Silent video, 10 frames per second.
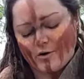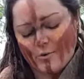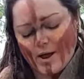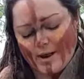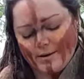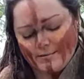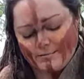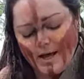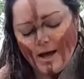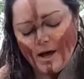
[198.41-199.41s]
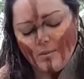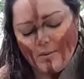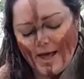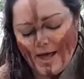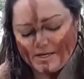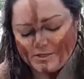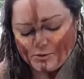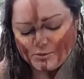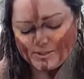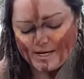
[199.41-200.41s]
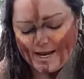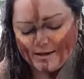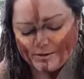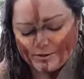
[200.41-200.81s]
away. Up ahead, Tall Tailless